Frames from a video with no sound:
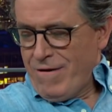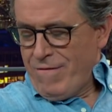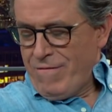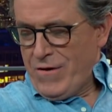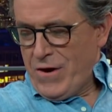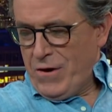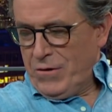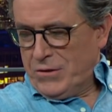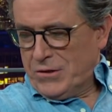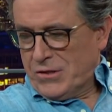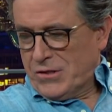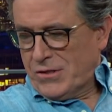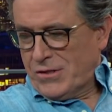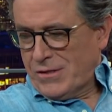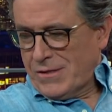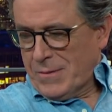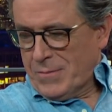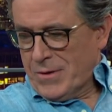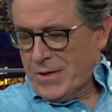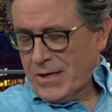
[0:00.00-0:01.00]

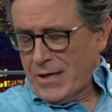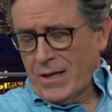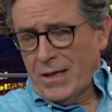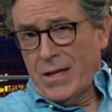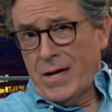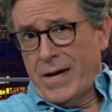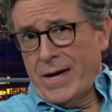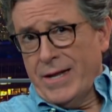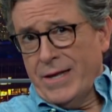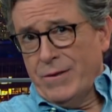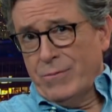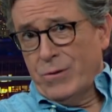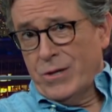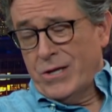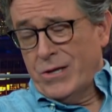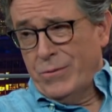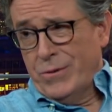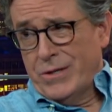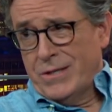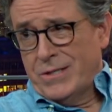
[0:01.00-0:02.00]
Folks, I'm not going to lie to you. What
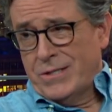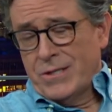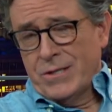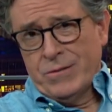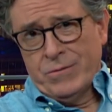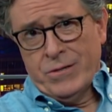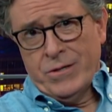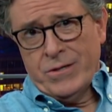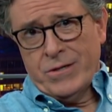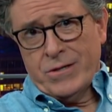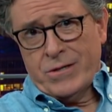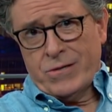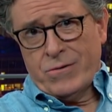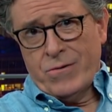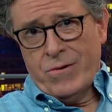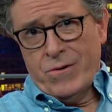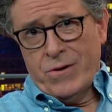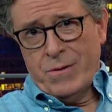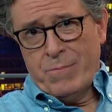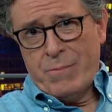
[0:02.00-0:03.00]
good would it do? The
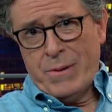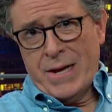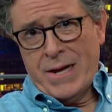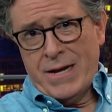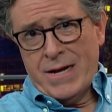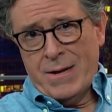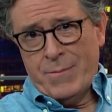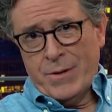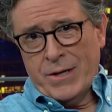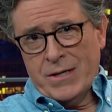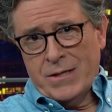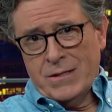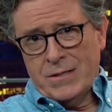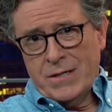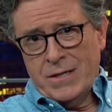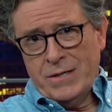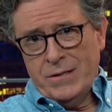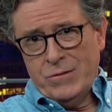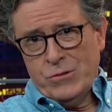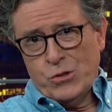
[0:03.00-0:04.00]
corona pandemic
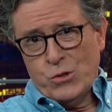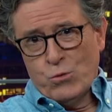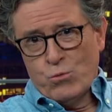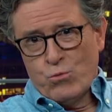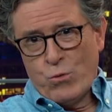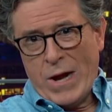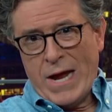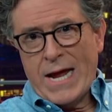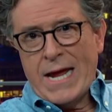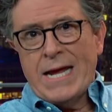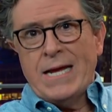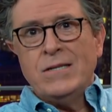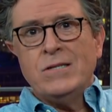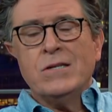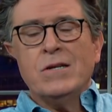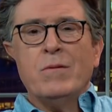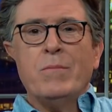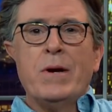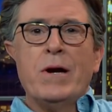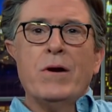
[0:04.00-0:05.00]
continues to rage
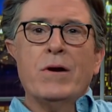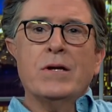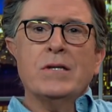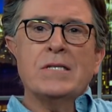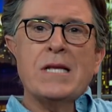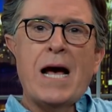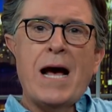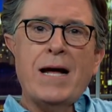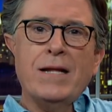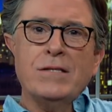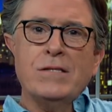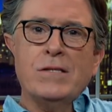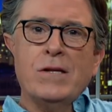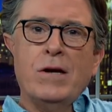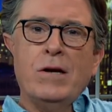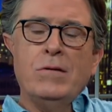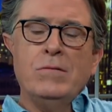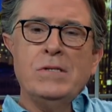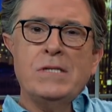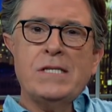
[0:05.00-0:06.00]
in America's hot
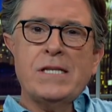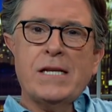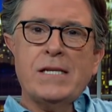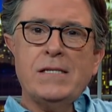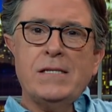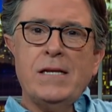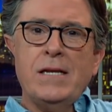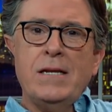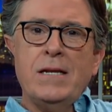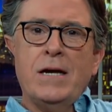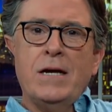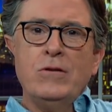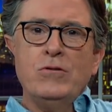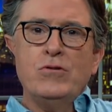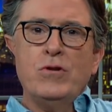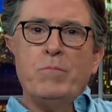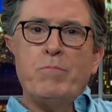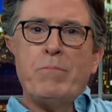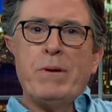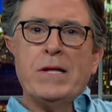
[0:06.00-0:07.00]
zone, sixteen
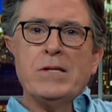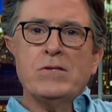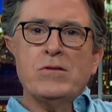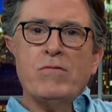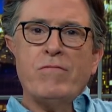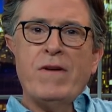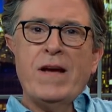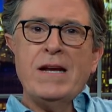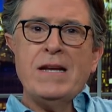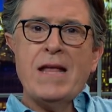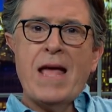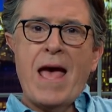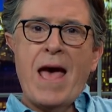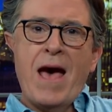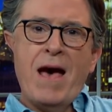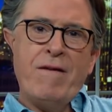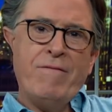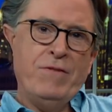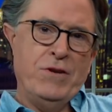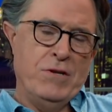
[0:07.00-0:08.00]
hundred Pennsylvania
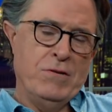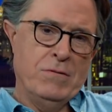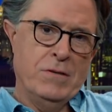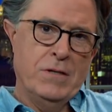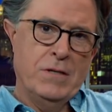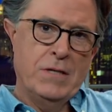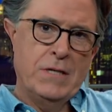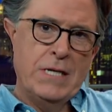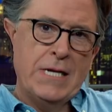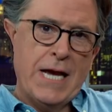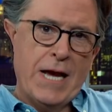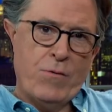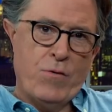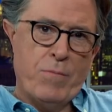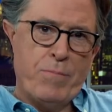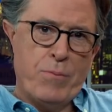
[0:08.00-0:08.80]
Avenue. And